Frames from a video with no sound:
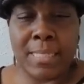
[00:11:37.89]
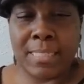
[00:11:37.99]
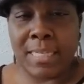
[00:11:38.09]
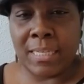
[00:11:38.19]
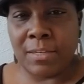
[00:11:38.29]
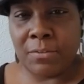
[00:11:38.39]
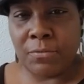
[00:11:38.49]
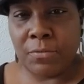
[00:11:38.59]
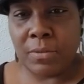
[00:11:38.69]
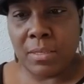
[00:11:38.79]
let's
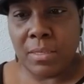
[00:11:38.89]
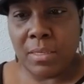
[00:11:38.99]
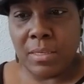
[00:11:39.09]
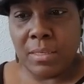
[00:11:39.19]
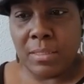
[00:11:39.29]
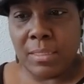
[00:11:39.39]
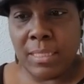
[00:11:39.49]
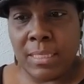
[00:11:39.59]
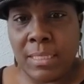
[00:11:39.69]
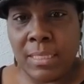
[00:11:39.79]
give
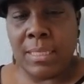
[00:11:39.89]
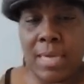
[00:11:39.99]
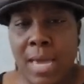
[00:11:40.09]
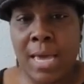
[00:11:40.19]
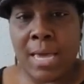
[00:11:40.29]
the,